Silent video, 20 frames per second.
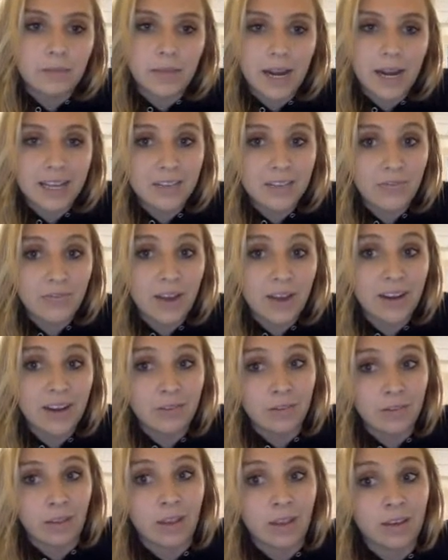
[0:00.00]
I need to find a
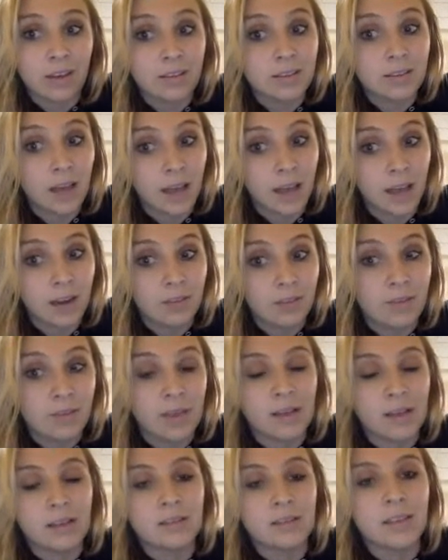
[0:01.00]
really good title,
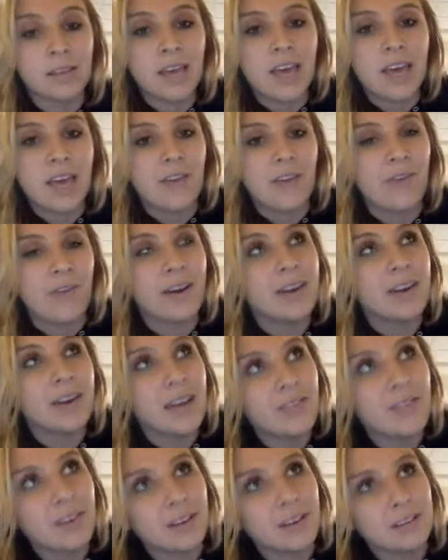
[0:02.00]
because if I don't
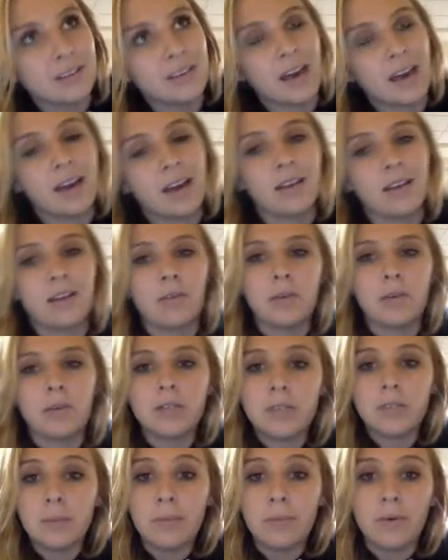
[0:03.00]
have a good title, then
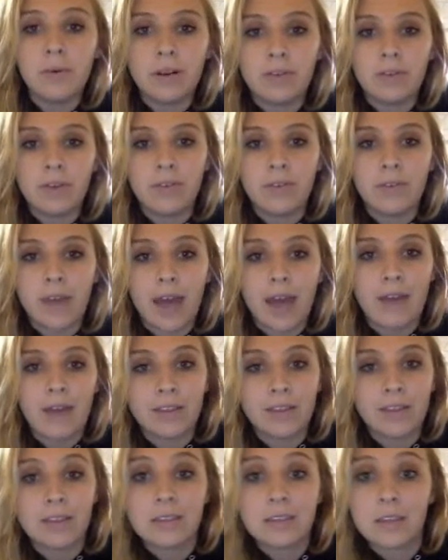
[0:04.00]
what's the point of even
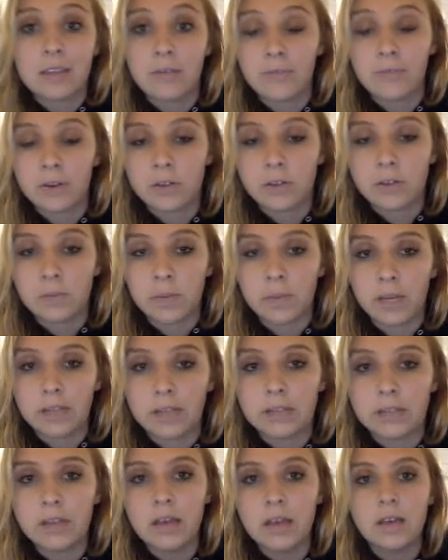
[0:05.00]
having this in the first
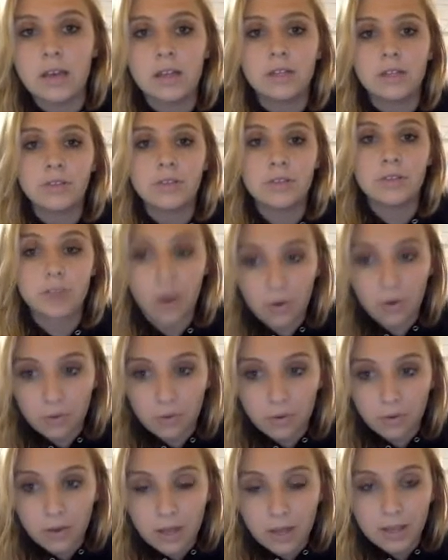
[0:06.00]
place? So
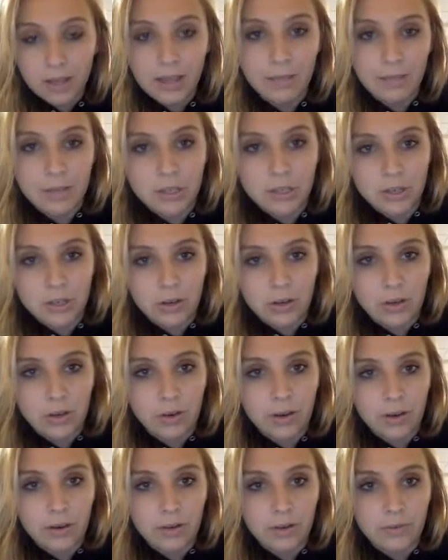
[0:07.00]
let me show you
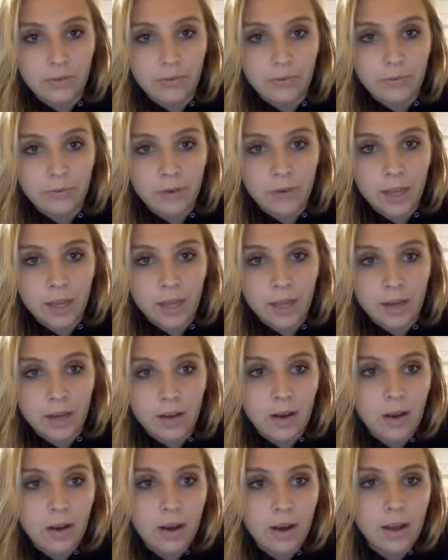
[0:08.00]
a freaking
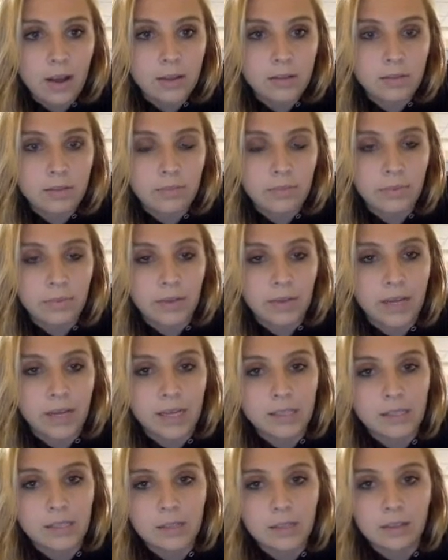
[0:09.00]
awesome
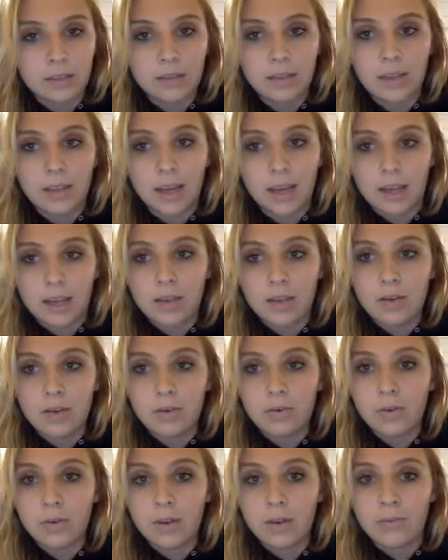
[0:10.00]
place that
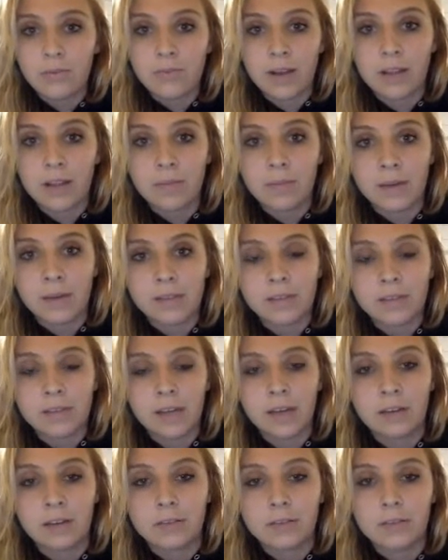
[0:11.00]
you can find the best
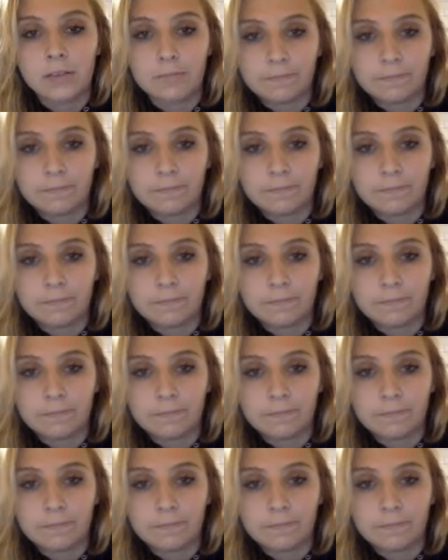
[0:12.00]
titles.